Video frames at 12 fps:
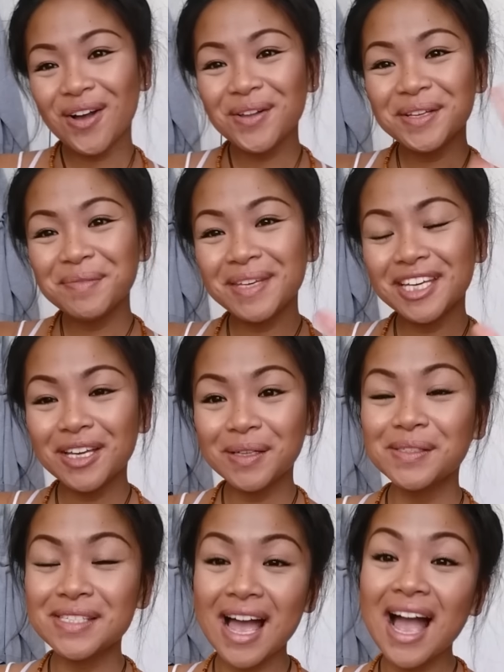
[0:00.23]
Hola
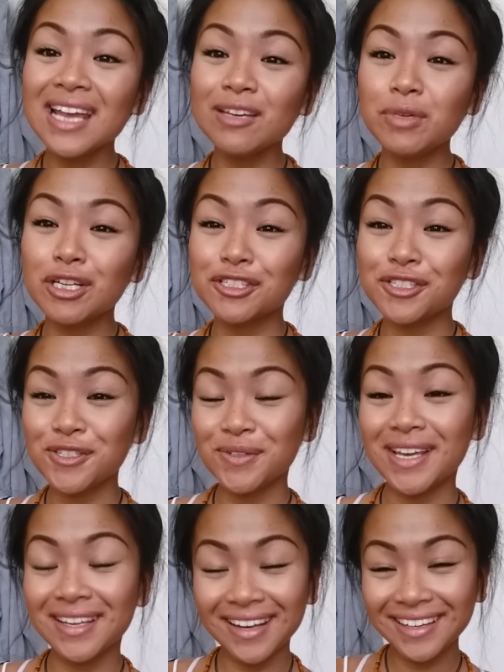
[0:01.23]
amigos, I am here to do
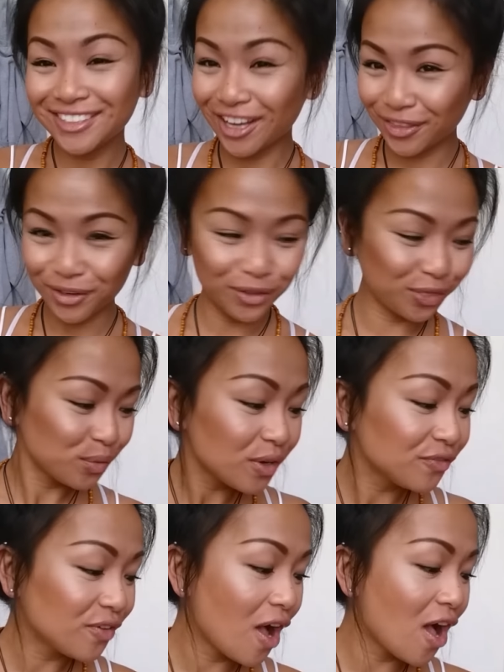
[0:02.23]
yet another
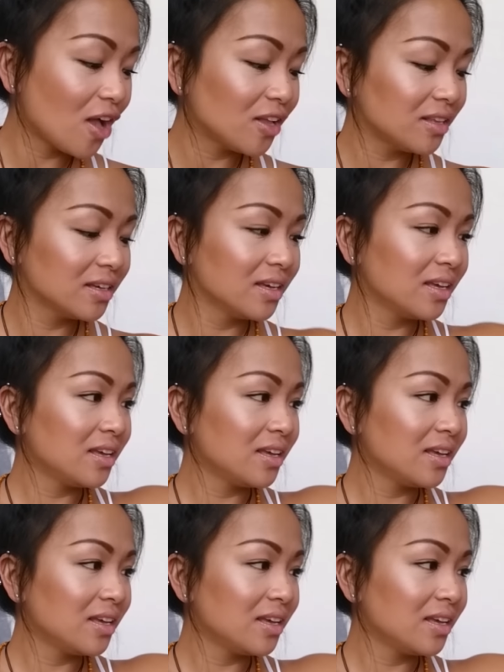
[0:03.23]
thrift haul.